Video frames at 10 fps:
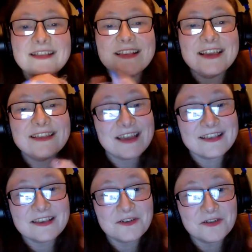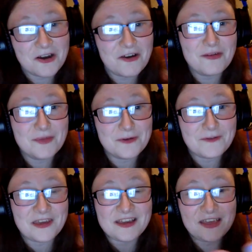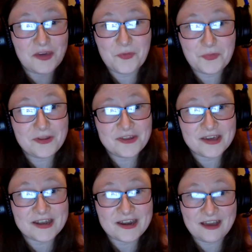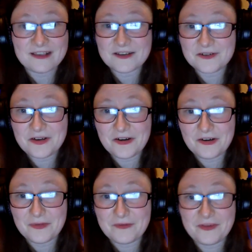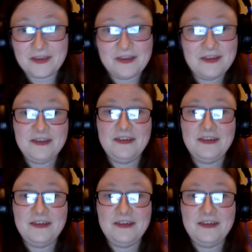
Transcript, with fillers: And uh, see, that's a good horror movie, and you appreciate it as a good horror movie.